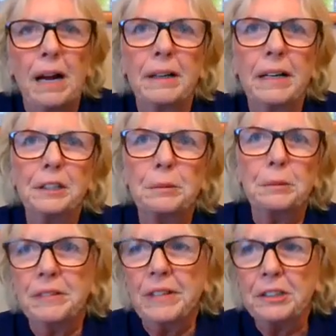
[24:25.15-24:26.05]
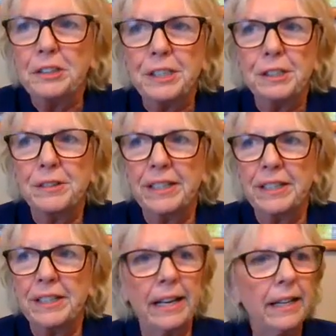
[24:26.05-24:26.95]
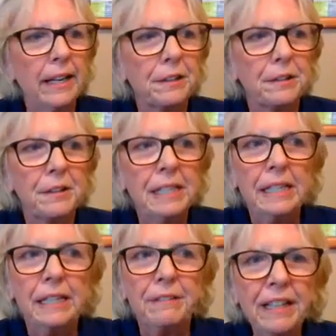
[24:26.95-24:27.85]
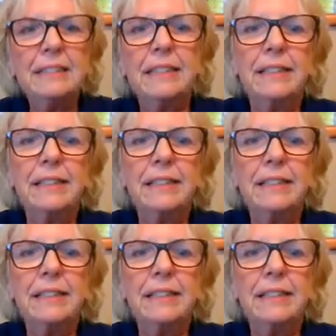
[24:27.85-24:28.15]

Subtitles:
Okay, so you've got your tarot thing. Any other events?